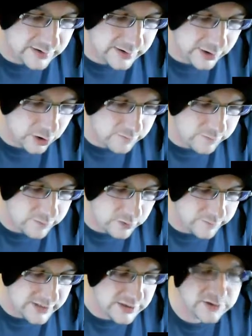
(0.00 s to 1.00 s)
overview of
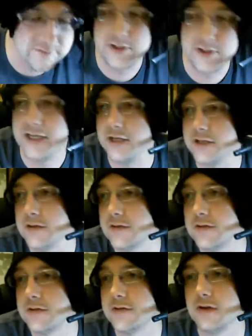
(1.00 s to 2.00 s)
each of the
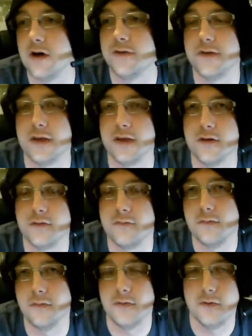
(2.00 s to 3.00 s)
legions, starting
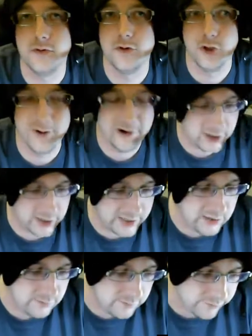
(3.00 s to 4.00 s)

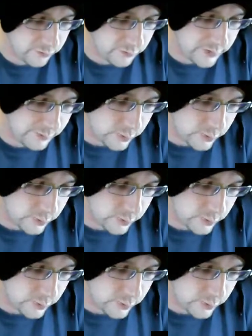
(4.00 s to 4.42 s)
numerically from number